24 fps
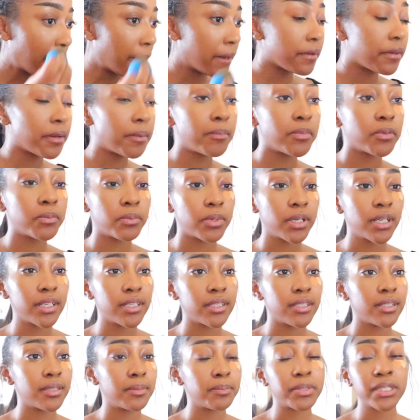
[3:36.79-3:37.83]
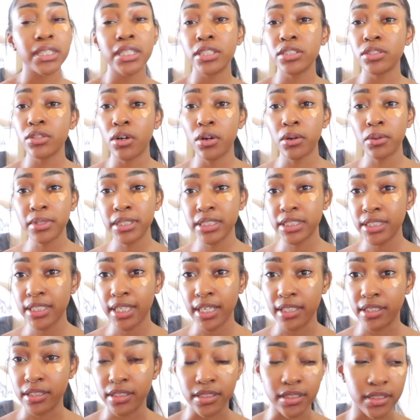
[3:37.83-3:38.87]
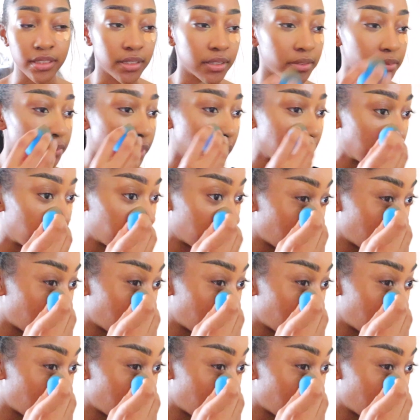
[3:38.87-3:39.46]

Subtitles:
Number one, because it always changes, right?